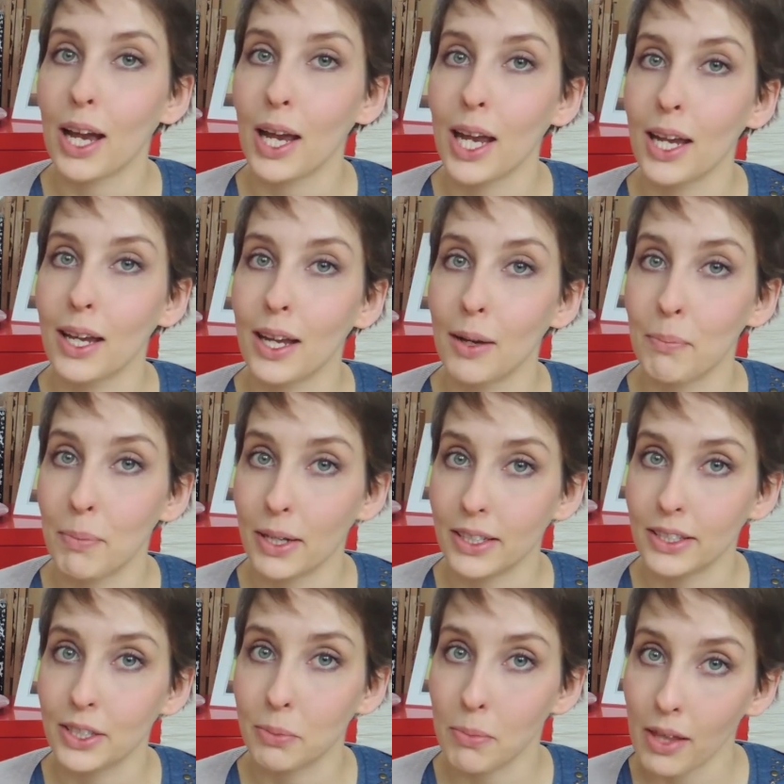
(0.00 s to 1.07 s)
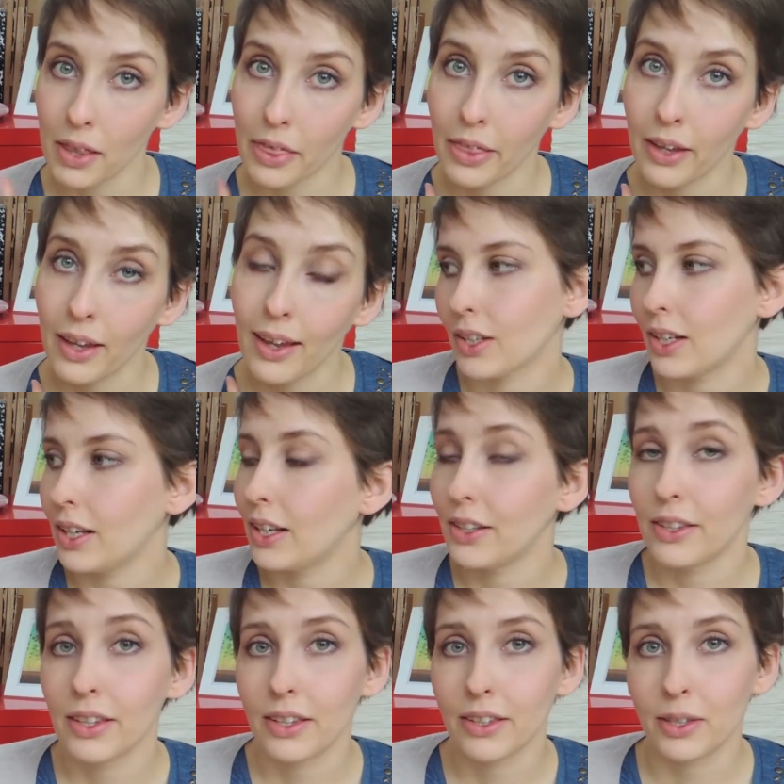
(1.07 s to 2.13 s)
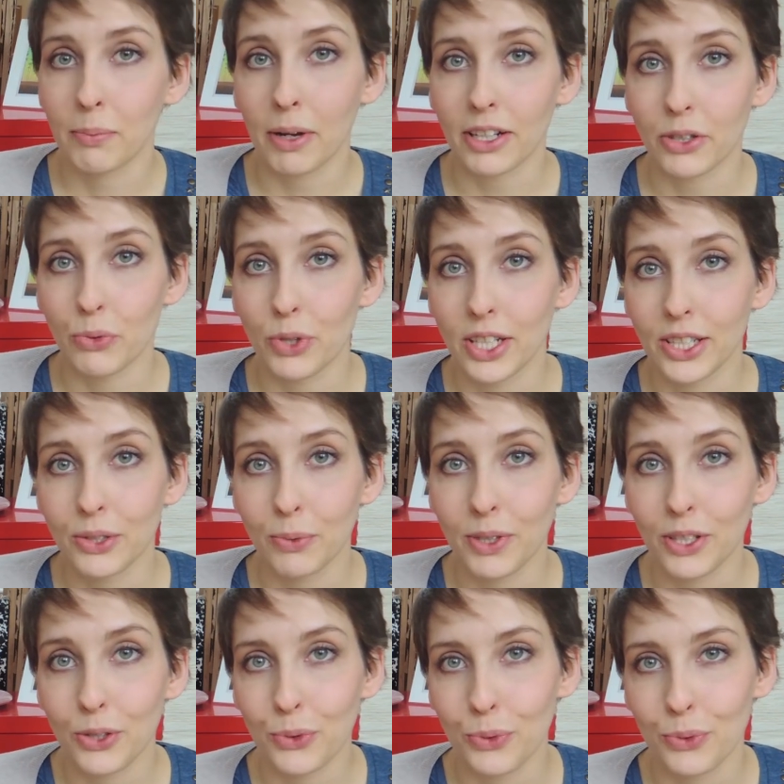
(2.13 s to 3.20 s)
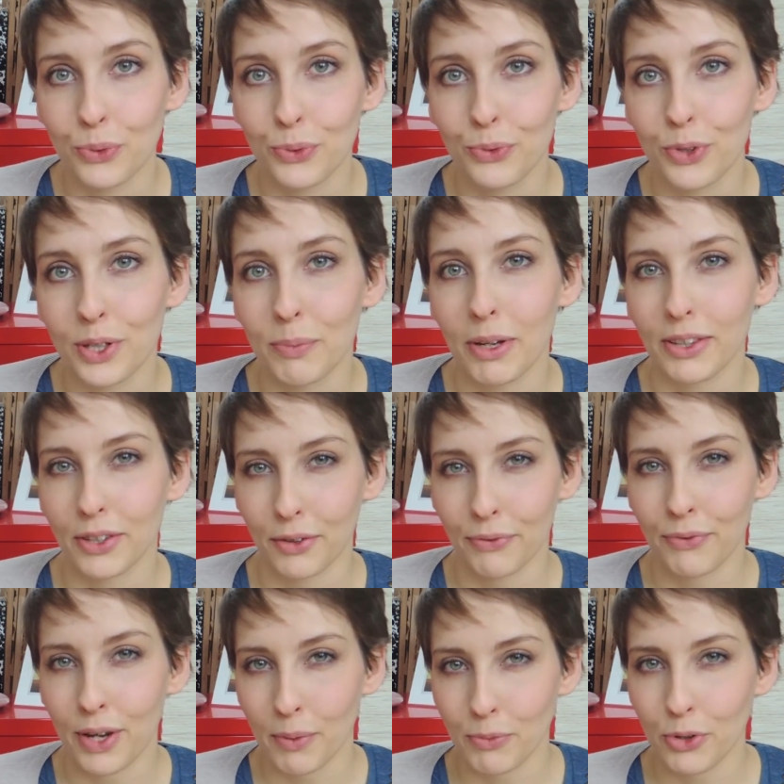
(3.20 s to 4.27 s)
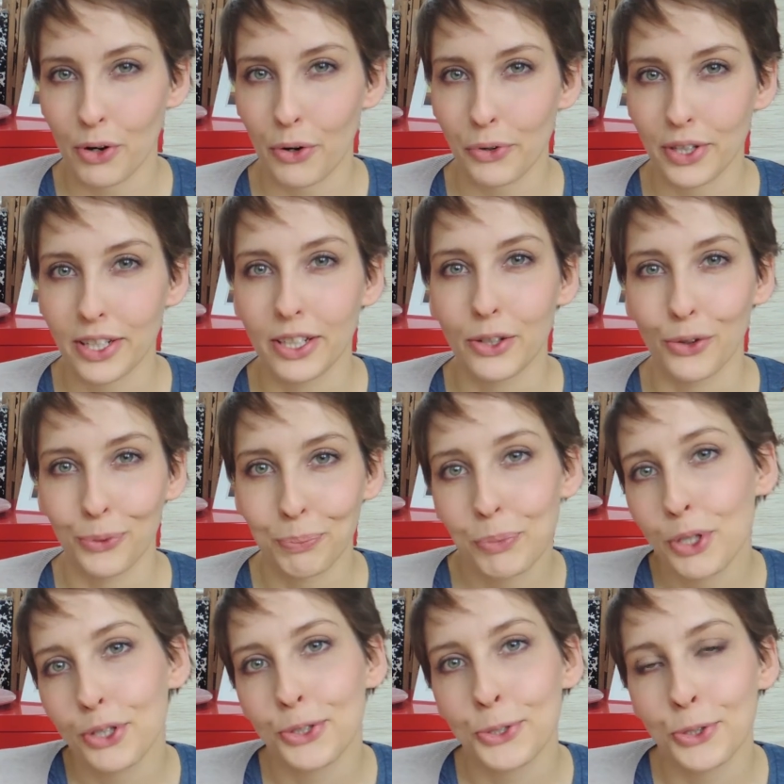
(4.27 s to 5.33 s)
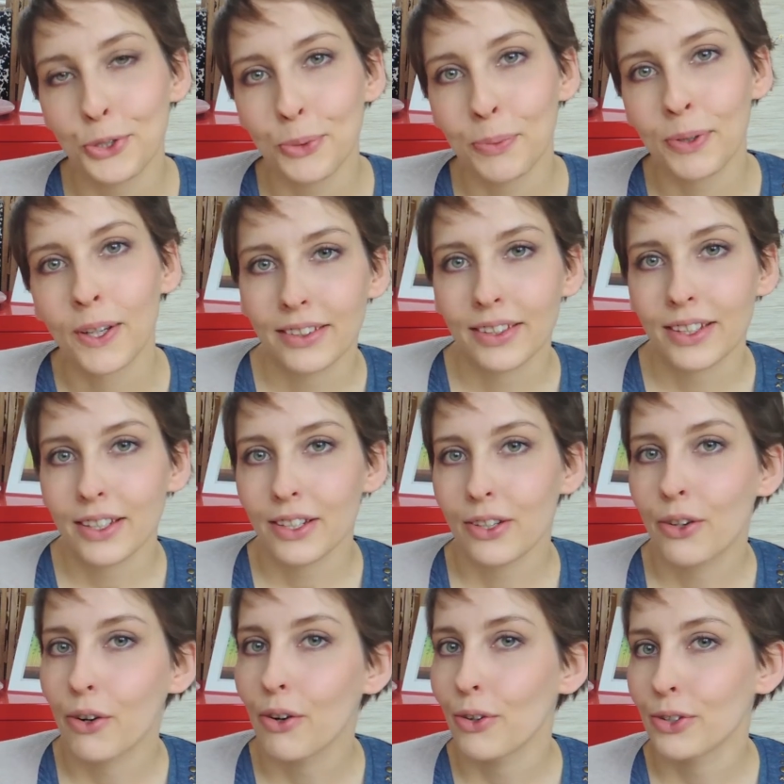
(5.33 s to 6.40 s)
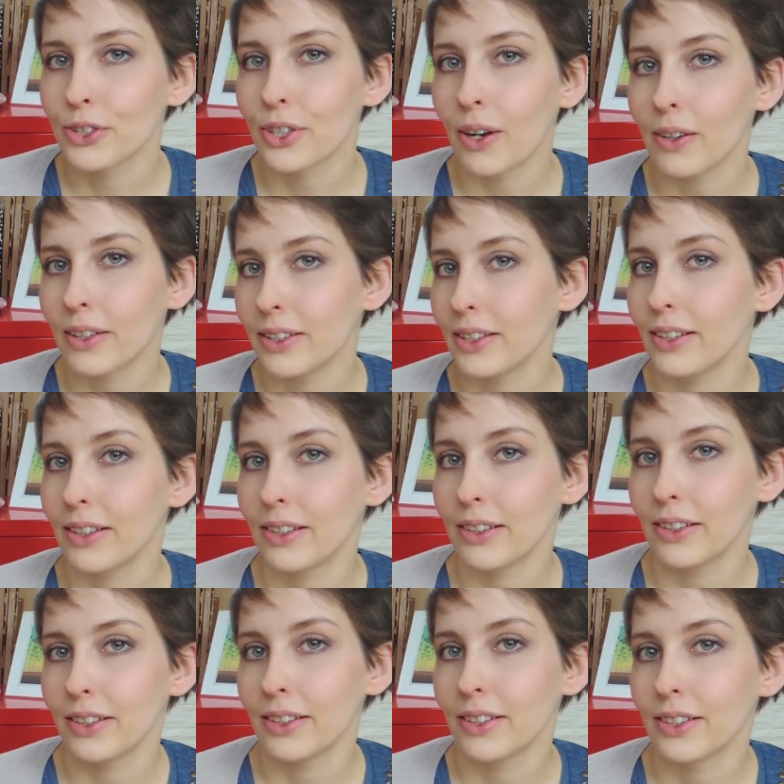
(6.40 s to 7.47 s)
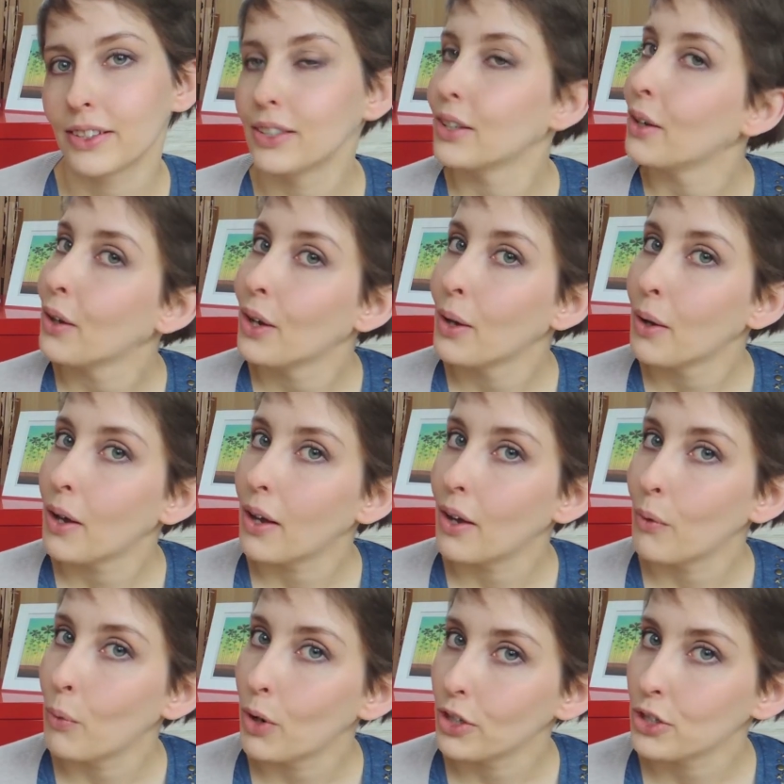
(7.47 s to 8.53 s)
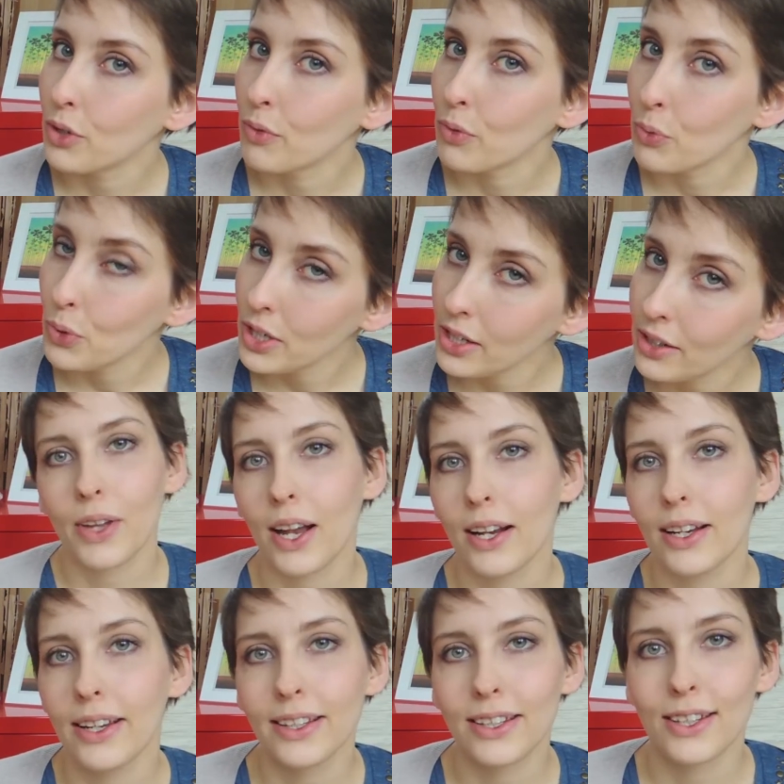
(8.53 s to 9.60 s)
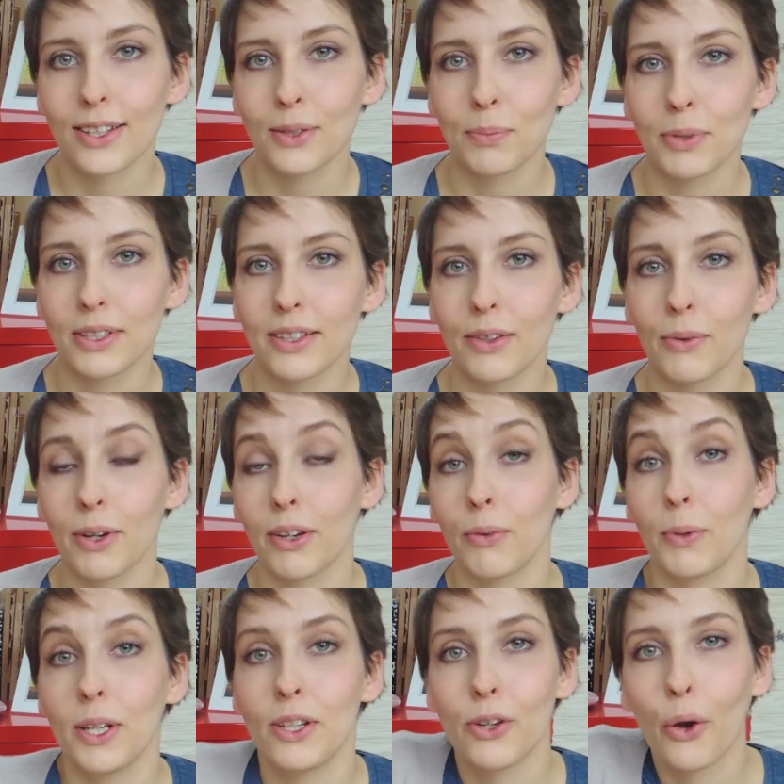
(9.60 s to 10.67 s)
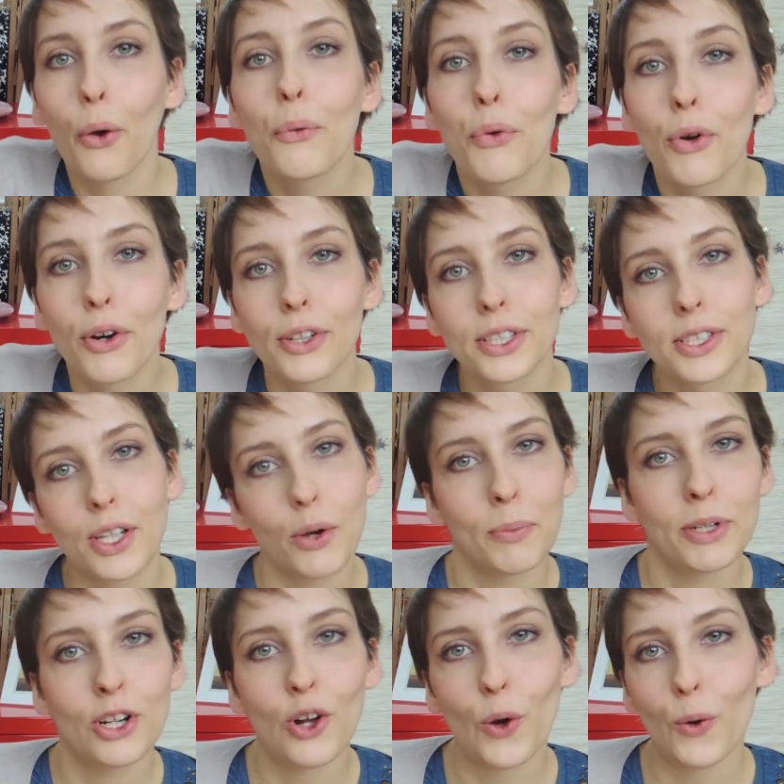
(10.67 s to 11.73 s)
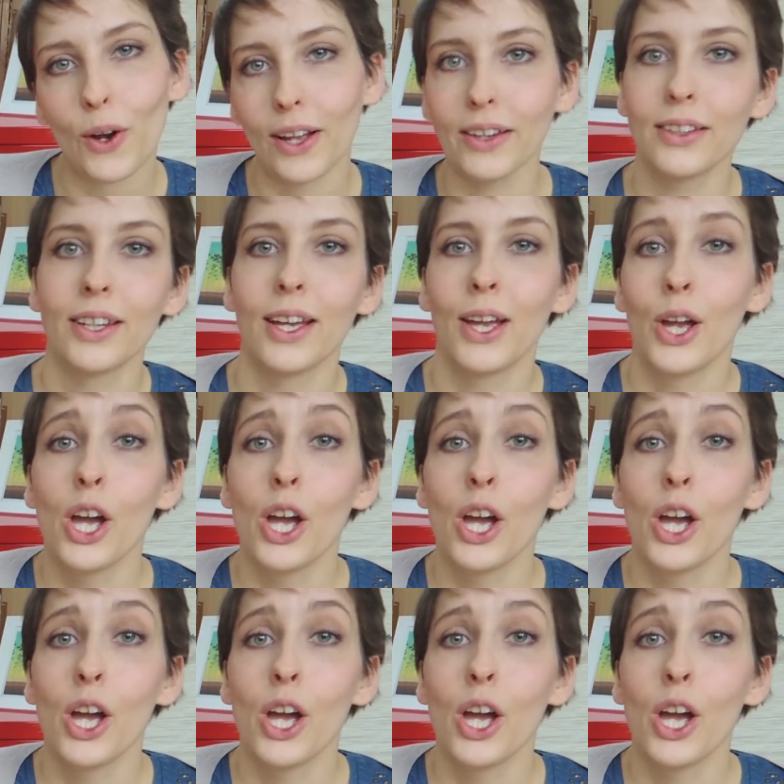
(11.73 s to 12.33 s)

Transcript: by Betty Smith. And this is a buddy reads we do for the month of February here on BookTube. The girl who started it is Words of a Read. I linked this specific video of hers down below, and